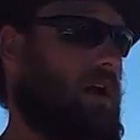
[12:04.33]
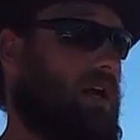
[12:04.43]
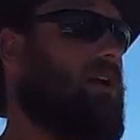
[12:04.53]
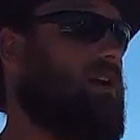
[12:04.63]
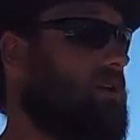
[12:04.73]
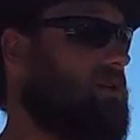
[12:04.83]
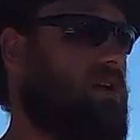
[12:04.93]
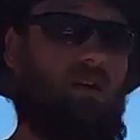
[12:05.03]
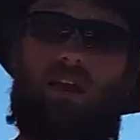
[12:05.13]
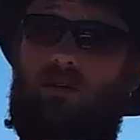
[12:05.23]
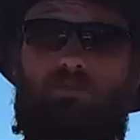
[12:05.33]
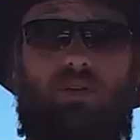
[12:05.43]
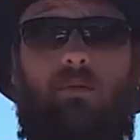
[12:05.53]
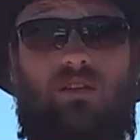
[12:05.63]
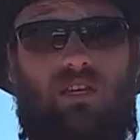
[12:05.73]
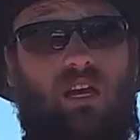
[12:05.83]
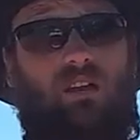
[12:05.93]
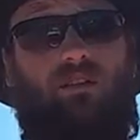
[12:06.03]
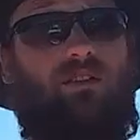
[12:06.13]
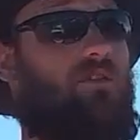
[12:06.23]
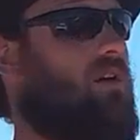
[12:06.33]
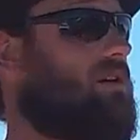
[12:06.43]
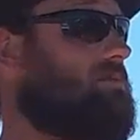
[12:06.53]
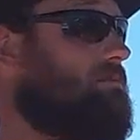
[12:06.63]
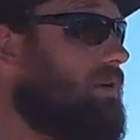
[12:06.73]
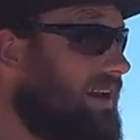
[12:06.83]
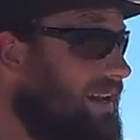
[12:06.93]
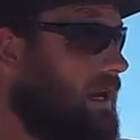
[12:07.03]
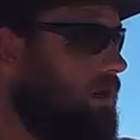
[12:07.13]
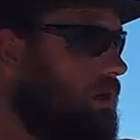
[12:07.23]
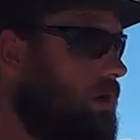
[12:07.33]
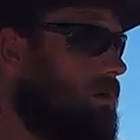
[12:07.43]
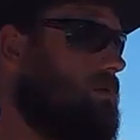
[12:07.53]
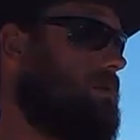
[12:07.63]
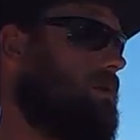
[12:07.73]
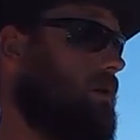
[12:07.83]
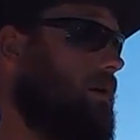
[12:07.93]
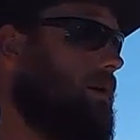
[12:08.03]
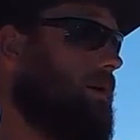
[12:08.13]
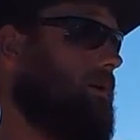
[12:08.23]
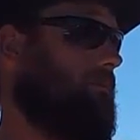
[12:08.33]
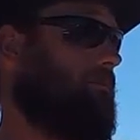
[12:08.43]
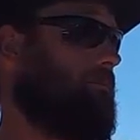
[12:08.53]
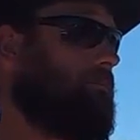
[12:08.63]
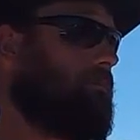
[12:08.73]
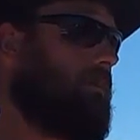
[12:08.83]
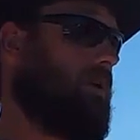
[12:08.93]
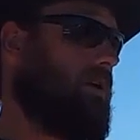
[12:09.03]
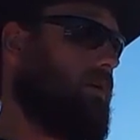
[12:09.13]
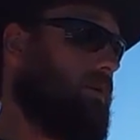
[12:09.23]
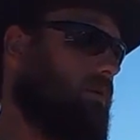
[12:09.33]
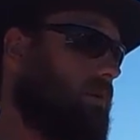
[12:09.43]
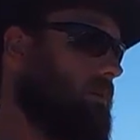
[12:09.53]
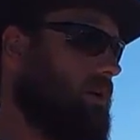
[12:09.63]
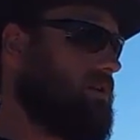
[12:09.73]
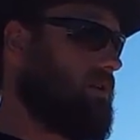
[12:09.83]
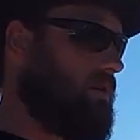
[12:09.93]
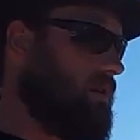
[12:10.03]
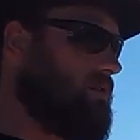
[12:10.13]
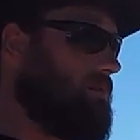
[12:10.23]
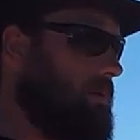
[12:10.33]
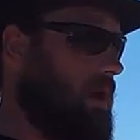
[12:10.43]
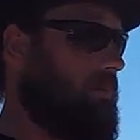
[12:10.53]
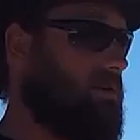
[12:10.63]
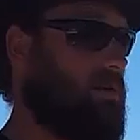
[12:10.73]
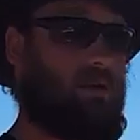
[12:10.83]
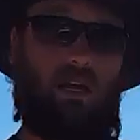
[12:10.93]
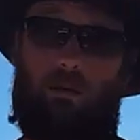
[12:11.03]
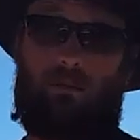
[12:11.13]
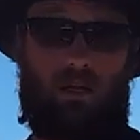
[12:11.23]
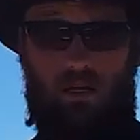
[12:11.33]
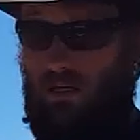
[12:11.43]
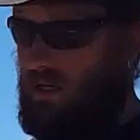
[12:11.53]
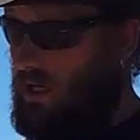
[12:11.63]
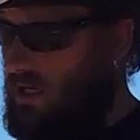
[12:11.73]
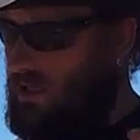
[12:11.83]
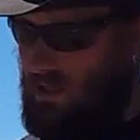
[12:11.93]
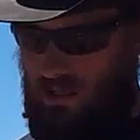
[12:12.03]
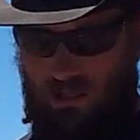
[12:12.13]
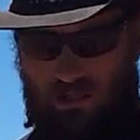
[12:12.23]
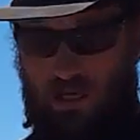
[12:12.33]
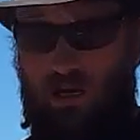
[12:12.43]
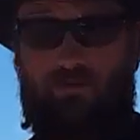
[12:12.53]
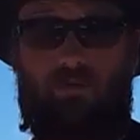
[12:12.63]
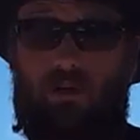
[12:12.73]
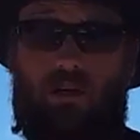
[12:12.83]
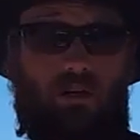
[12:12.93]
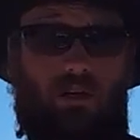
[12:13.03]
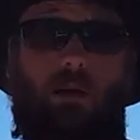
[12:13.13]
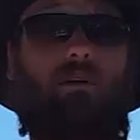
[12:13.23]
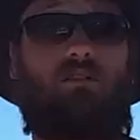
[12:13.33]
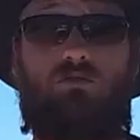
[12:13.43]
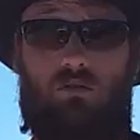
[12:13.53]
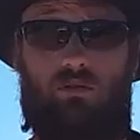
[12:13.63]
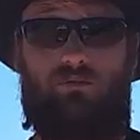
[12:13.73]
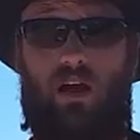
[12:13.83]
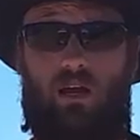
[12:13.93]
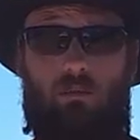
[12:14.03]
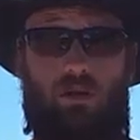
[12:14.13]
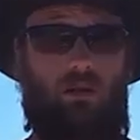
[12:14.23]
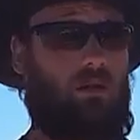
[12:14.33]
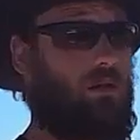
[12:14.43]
in a nutshell, that's pretty much it as far as breeding goes. You want to make sure that your babies are kept in careful, climate-controlled environment.